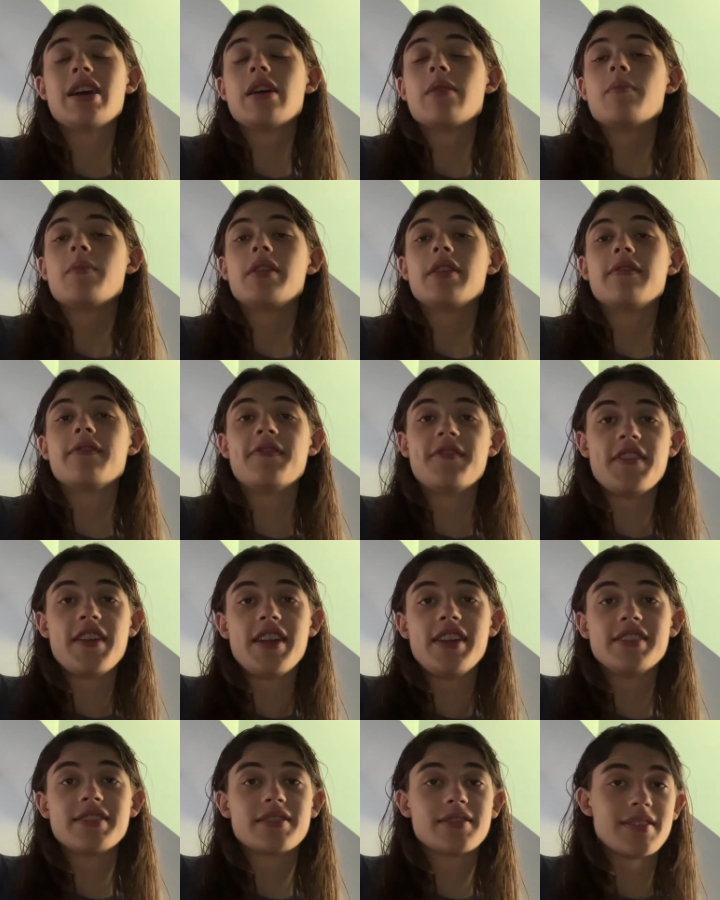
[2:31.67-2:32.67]
Many
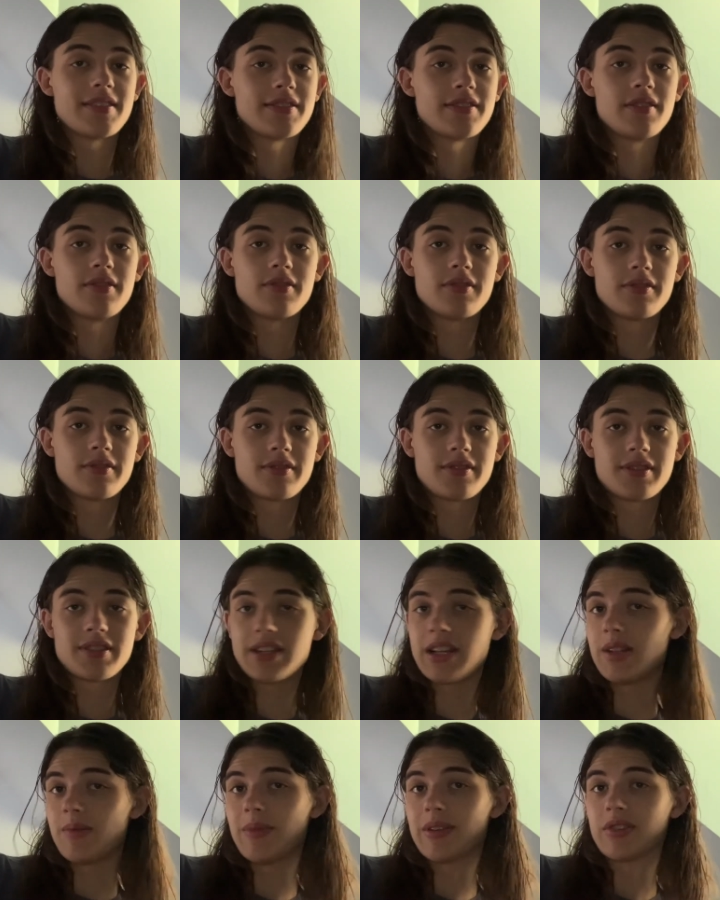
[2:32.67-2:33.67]
fiends, celestials,
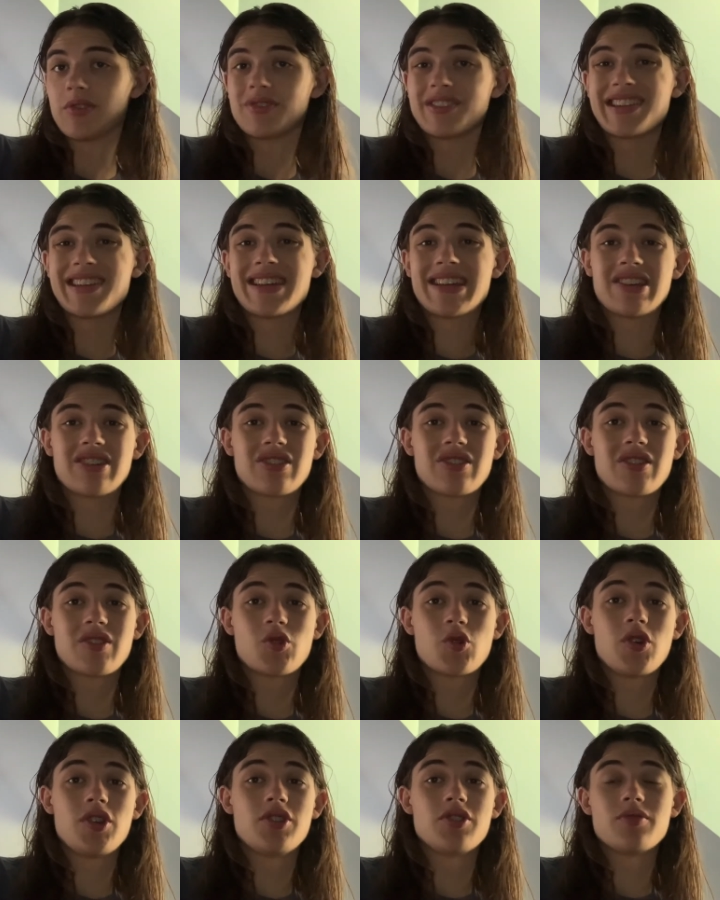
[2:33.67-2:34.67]
elementals, any
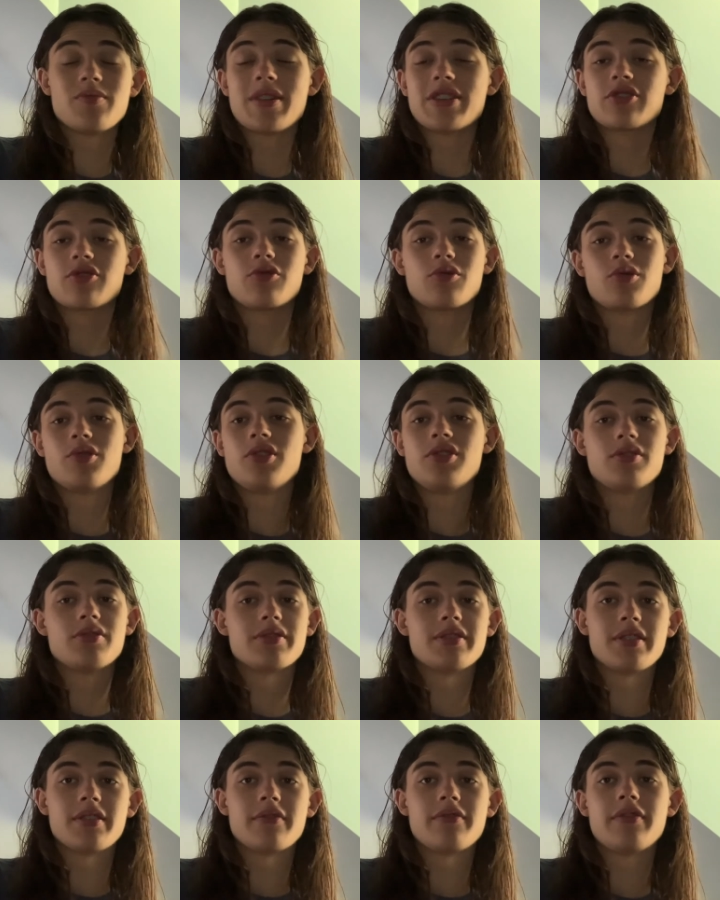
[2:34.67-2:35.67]
creature, magical creatures
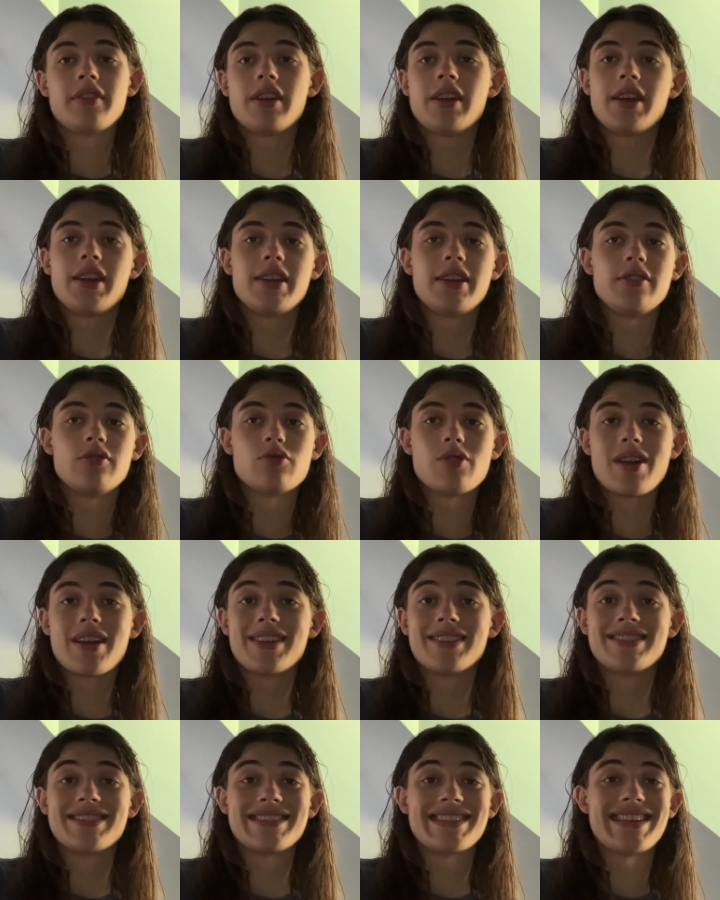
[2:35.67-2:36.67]
like fae,
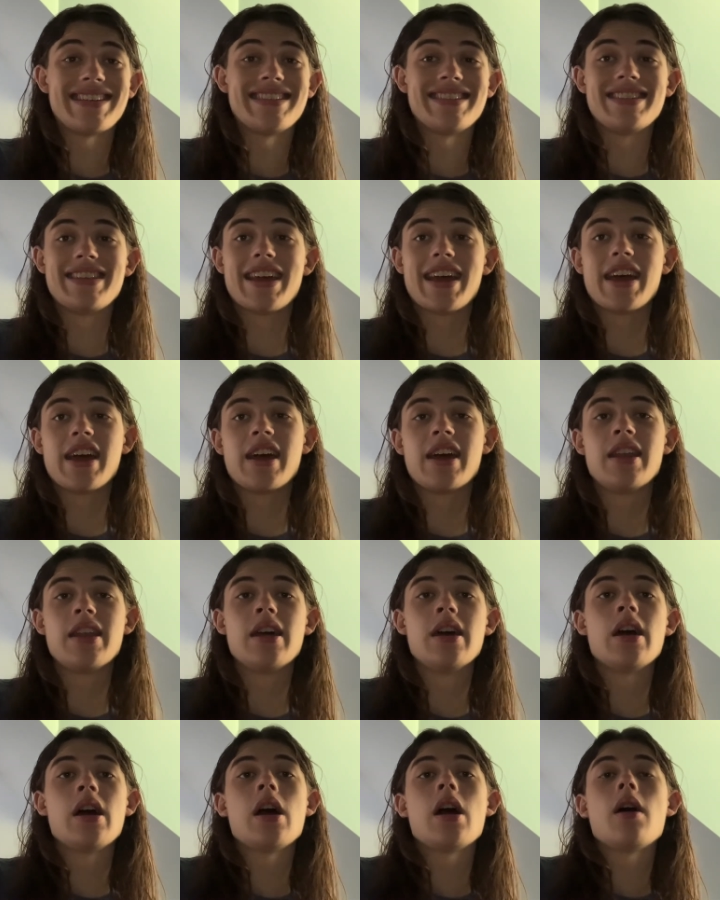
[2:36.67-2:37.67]
dragons, undead,
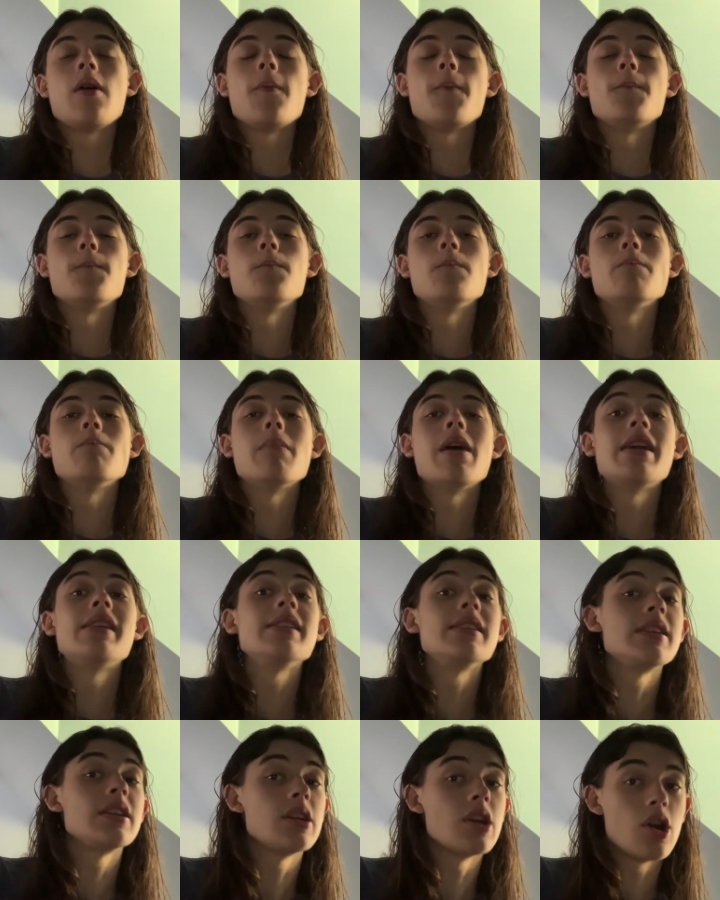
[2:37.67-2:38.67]

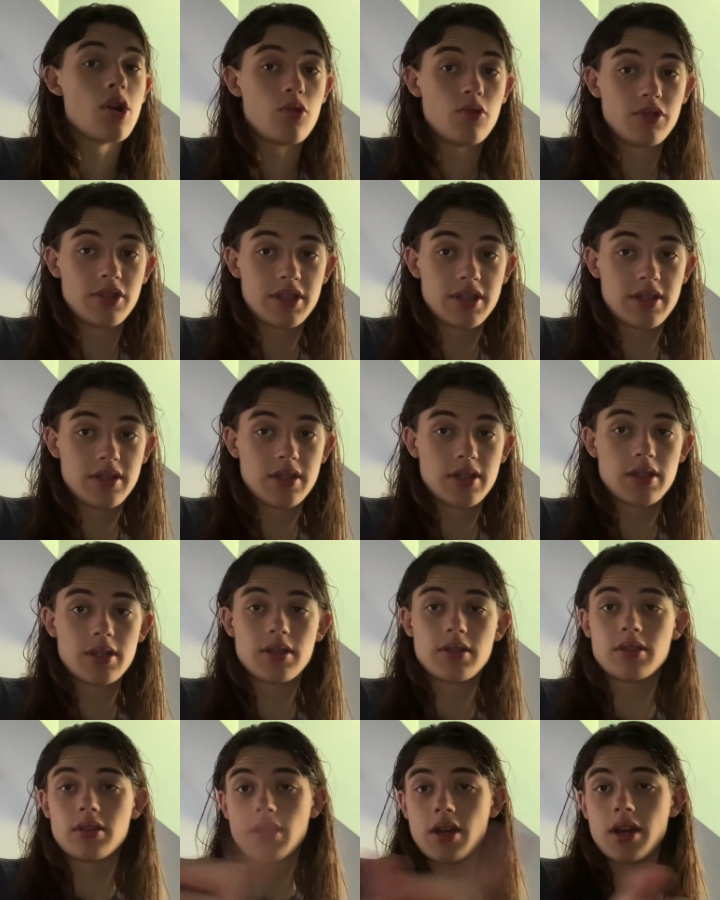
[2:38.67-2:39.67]
many
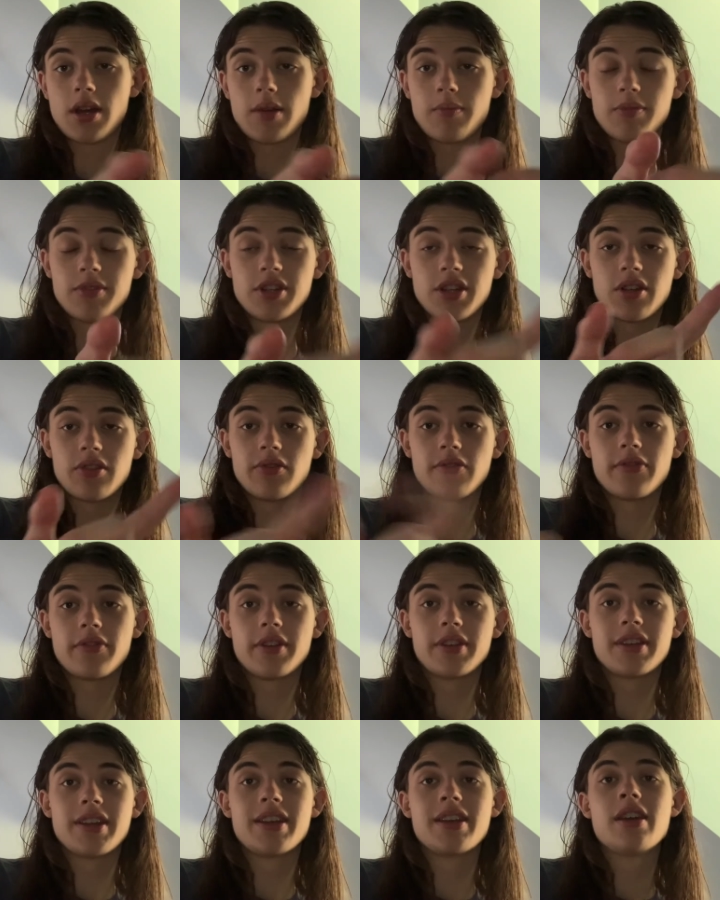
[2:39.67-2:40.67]
ghosts, uh, particular for
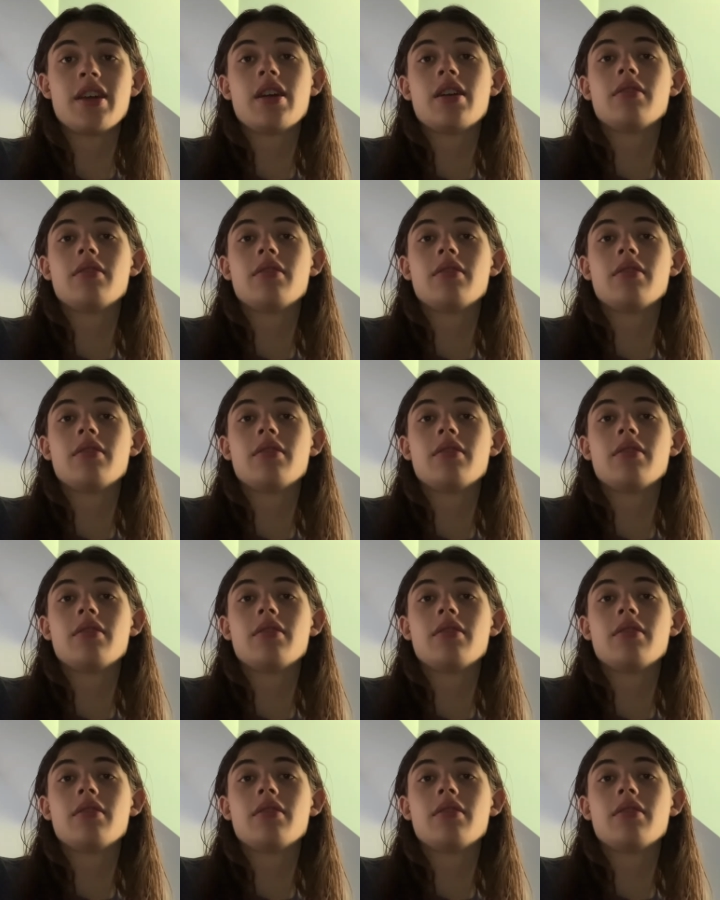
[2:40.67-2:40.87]
undead.